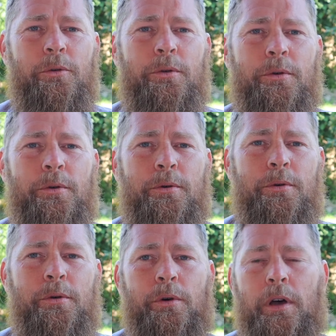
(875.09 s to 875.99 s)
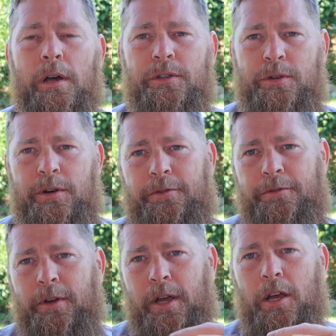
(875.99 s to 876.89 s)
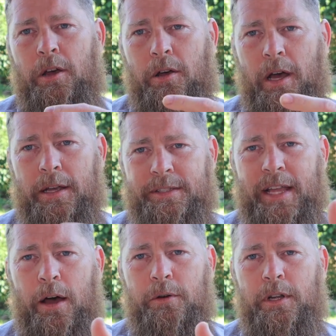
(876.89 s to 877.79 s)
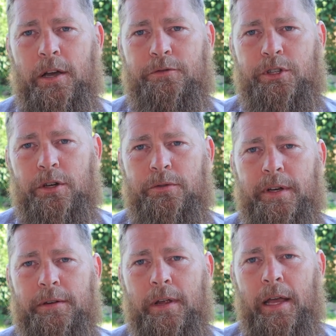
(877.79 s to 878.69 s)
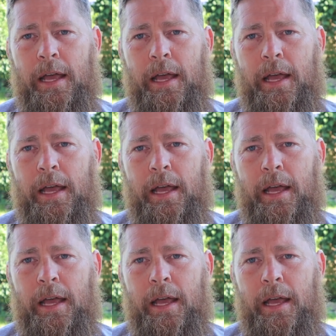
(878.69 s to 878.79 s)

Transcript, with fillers: woo sort of uh, sound of children.